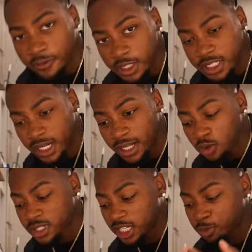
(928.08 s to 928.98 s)
first thing I do
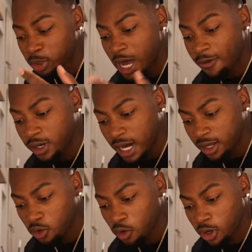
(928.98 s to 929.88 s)
is I spray
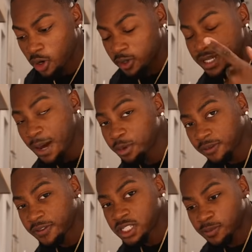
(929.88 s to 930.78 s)
avocado oil on top of the
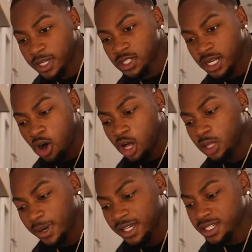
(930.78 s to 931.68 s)
fish to make sure that all of
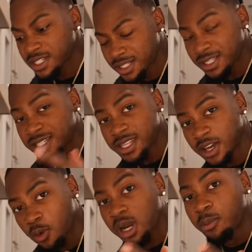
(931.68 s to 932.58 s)
my seasonings stick
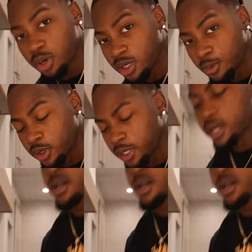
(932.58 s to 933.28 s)
when I'm putting them on there.